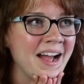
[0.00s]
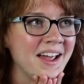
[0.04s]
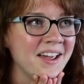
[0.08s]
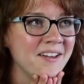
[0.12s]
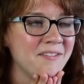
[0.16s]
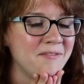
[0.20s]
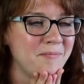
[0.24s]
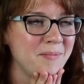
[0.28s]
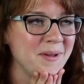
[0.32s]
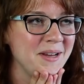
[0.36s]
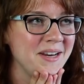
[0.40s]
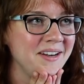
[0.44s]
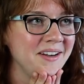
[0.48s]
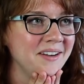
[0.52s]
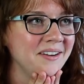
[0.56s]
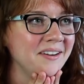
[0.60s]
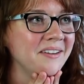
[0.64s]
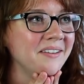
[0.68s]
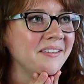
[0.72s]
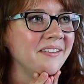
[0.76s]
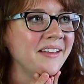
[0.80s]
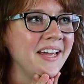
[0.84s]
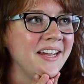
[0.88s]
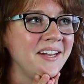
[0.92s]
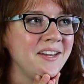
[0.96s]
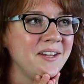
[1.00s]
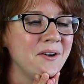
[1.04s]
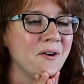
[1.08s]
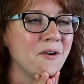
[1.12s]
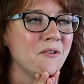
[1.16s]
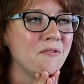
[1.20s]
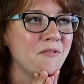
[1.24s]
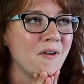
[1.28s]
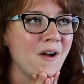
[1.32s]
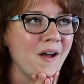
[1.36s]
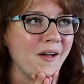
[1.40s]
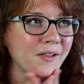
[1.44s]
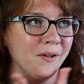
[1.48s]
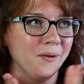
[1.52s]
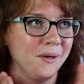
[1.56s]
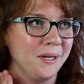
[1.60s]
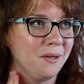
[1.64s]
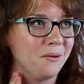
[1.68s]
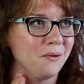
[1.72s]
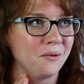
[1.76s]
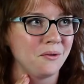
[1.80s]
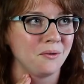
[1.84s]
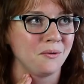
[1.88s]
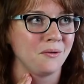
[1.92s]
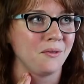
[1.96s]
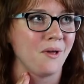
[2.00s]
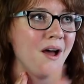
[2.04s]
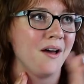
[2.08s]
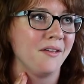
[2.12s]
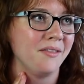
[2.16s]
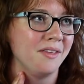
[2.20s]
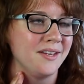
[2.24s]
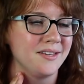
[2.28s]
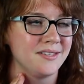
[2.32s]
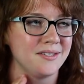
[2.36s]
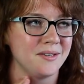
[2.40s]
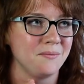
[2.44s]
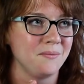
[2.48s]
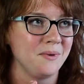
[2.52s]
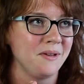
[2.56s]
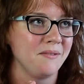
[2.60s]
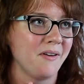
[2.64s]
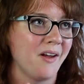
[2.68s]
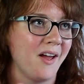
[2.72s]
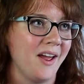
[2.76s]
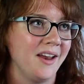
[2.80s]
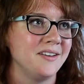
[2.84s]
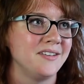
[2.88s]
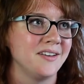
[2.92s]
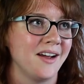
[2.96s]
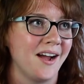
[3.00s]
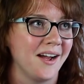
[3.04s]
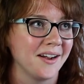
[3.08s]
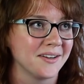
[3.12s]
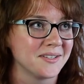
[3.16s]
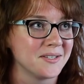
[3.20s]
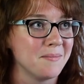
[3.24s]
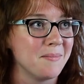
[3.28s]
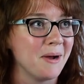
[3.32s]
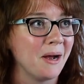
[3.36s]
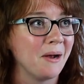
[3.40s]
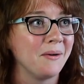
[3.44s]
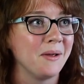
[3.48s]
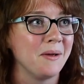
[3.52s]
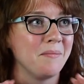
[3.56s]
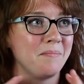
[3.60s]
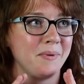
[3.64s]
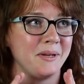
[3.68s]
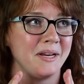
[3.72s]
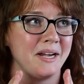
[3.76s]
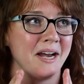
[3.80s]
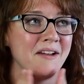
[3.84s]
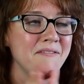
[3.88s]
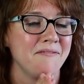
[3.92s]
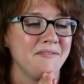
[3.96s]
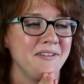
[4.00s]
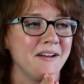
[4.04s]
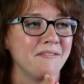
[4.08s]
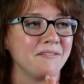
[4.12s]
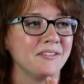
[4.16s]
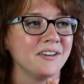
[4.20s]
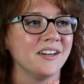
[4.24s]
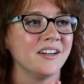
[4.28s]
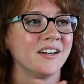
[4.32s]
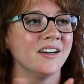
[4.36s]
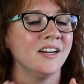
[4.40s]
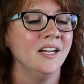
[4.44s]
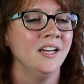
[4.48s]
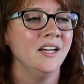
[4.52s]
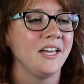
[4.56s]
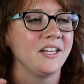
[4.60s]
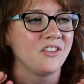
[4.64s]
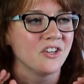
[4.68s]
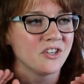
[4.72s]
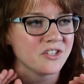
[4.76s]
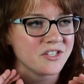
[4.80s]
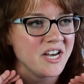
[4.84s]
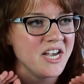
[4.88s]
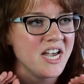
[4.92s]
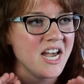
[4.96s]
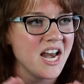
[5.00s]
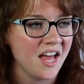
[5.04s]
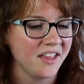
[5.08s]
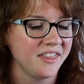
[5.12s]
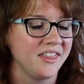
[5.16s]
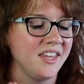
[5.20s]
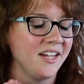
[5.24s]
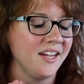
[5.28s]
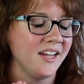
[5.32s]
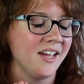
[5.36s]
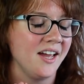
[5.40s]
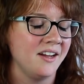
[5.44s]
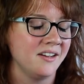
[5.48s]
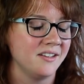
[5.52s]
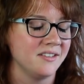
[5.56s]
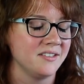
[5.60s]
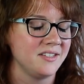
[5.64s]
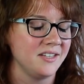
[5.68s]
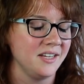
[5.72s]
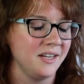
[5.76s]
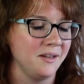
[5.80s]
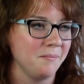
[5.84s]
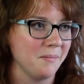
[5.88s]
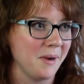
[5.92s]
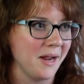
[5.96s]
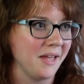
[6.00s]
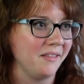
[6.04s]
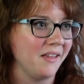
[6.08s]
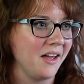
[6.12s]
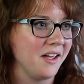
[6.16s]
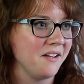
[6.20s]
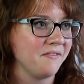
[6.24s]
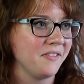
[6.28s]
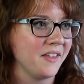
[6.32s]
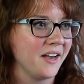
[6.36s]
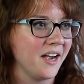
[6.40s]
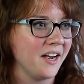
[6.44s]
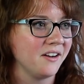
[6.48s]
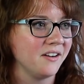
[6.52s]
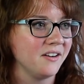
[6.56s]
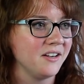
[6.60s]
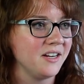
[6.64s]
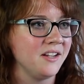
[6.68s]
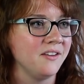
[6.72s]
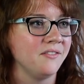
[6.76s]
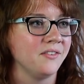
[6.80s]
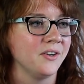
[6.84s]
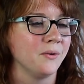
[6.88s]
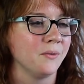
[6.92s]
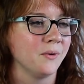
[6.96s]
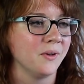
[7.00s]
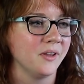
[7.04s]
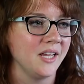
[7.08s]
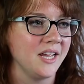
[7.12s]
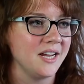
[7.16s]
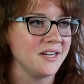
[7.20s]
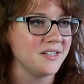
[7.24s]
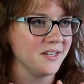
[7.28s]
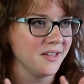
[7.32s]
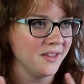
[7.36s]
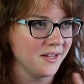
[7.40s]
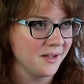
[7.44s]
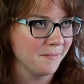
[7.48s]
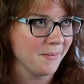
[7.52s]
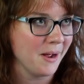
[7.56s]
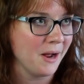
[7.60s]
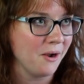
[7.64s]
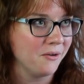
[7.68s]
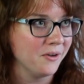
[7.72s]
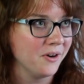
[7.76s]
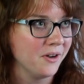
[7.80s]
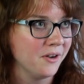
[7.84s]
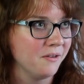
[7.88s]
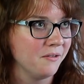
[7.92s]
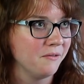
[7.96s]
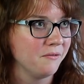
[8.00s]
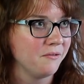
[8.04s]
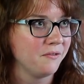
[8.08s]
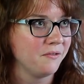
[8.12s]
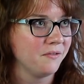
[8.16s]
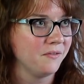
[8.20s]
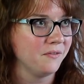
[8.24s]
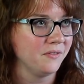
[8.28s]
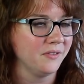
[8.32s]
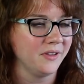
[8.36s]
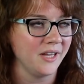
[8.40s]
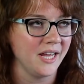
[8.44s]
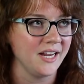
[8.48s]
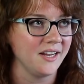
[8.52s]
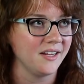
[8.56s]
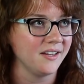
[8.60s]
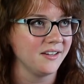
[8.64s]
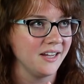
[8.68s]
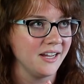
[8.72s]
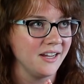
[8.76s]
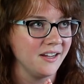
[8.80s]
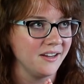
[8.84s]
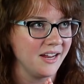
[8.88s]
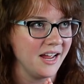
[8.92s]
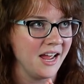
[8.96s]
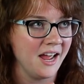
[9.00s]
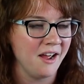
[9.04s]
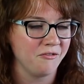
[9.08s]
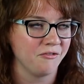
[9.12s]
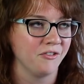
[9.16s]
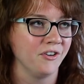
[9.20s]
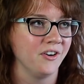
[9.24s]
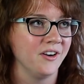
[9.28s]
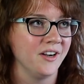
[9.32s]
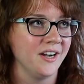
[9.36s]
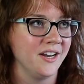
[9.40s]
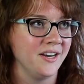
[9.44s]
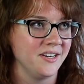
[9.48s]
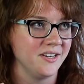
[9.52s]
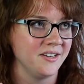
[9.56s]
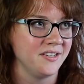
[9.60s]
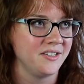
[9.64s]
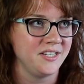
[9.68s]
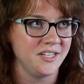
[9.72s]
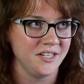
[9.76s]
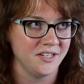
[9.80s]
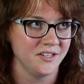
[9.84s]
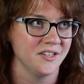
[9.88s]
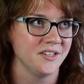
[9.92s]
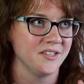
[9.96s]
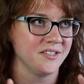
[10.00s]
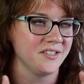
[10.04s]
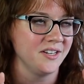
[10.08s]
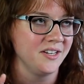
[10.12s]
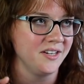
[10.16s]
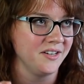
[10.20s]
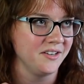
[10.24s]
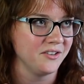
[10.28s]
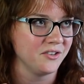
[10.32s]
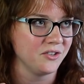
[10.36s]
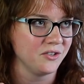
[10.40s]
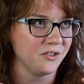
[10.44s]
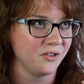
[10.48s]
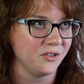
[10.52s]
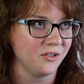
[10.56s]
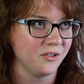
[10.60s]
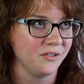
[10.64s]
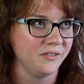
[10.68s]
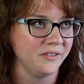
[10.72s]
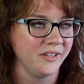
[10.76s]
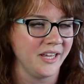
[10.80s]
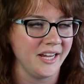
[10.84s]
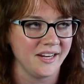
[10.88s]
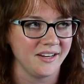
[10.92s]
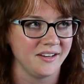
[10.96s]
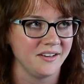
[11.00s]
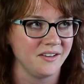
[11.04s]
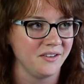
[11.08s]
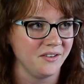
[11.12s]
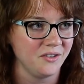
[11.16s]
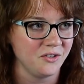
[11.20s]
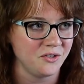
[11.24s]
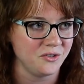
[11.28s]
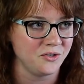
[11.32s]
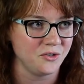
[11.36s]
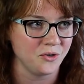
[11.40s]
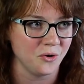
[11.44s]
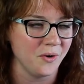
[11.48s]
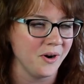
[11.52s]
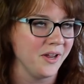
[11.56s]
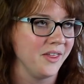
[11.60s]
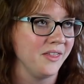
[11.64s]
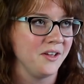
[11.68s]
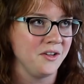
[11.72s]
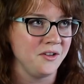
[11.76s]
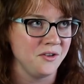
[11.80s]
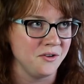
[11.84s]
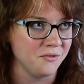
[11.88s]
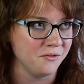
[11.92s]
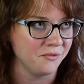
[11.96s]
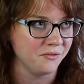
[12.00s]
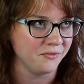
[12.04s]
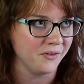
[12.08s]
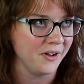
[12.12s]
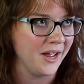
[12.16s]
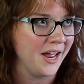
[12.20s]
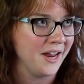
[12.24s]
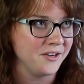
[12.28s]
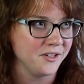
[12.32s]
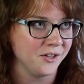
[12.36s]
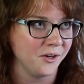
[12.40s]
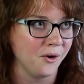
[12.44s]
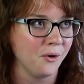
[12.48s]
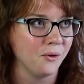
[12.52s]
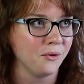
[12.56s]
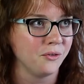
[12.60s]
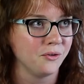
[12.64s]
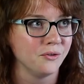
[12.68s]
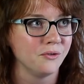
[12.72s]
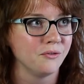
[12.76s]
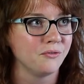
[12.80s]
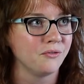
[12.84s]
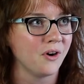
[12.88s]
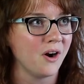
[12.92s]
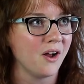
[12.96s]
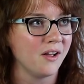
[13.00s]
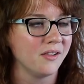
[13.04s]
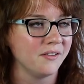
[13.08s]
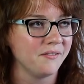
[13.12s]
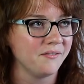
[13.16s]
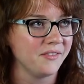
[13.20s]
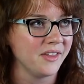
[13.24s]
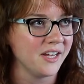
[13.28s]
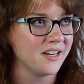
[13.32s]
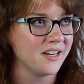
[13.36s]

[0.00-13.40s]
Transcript: I've been, like, you know, following you through all this, and we've had talks about it, but I've never, like, there's nothing else in my life that I could even relate to the amount of, like, effort and tears and, like, joy that you've had to go through for all of